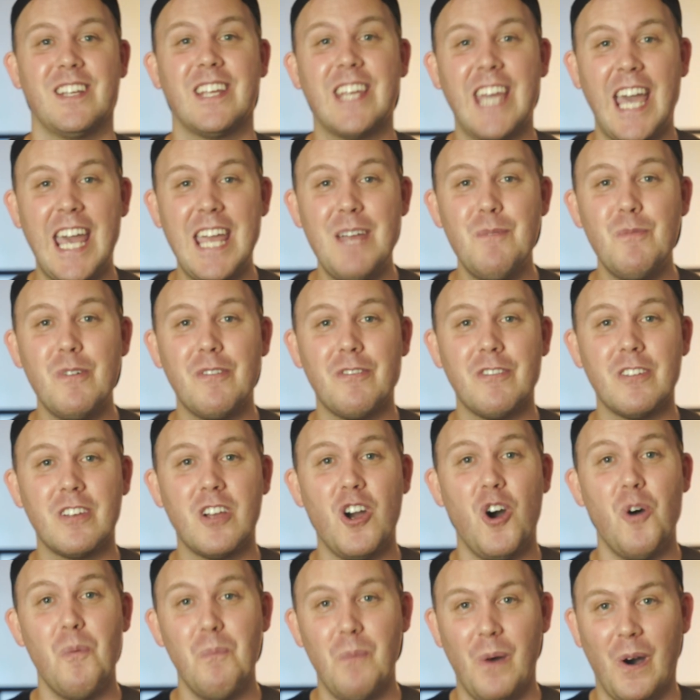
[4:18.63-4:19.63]
Came with the
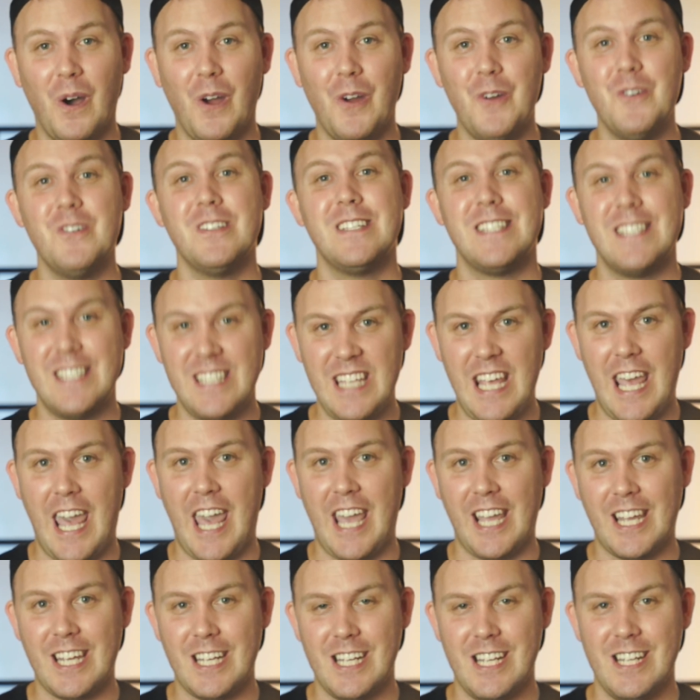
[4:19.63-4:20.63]
combo,
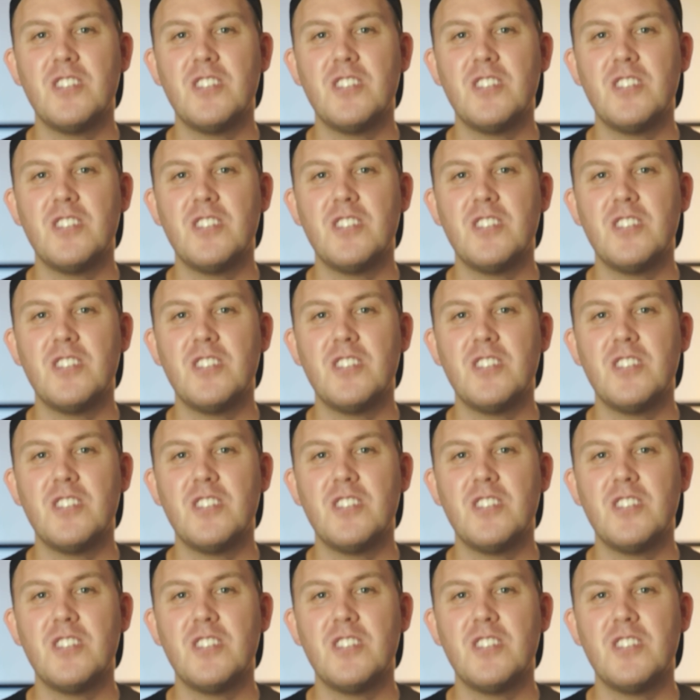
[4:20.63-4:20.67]
sick.